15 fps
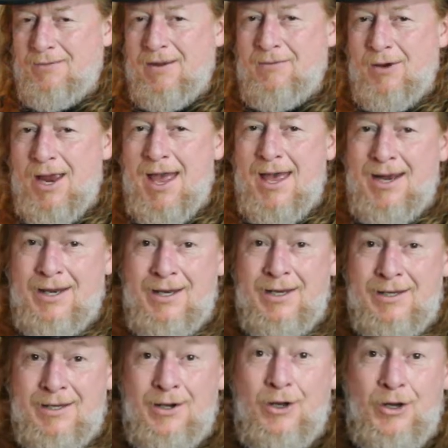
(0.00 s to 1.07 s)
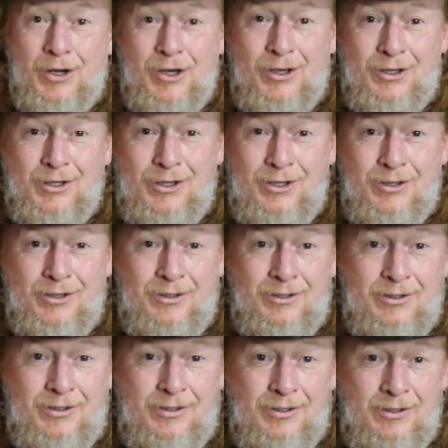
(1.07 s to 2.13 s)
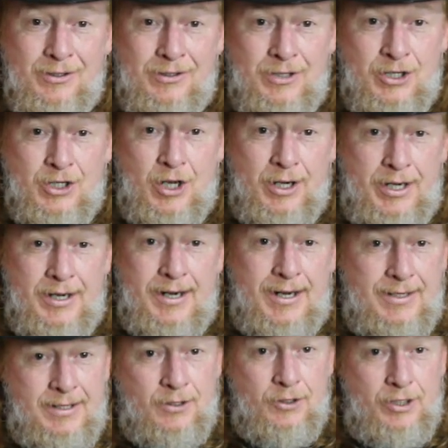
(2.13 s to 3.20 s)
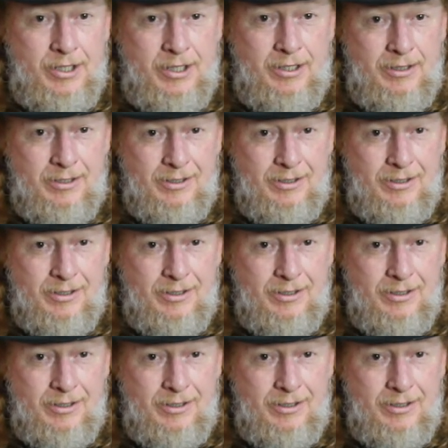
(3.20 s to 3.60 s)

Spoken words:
ever had. Isn't it honey? Does honey like the honey?